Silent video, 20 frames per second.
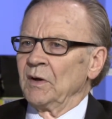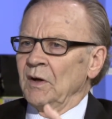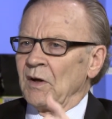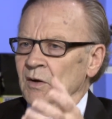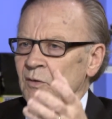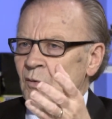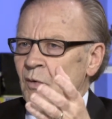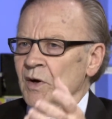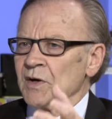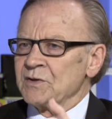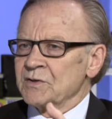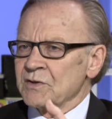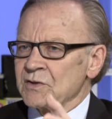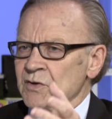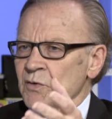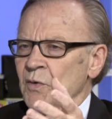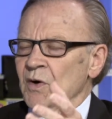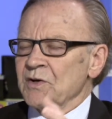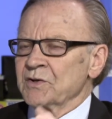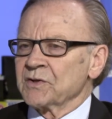and raises
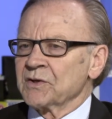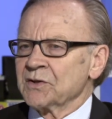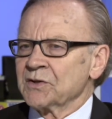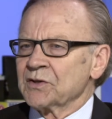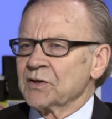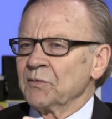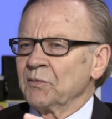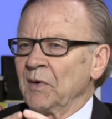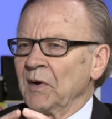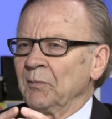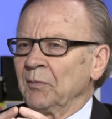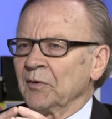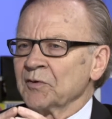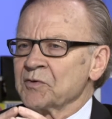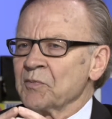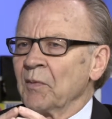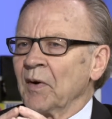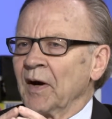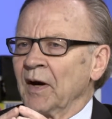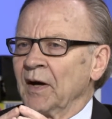questions in
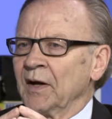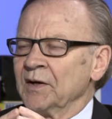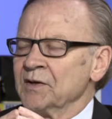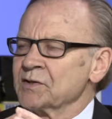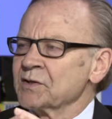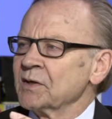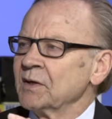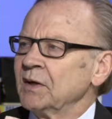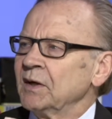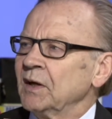people's minds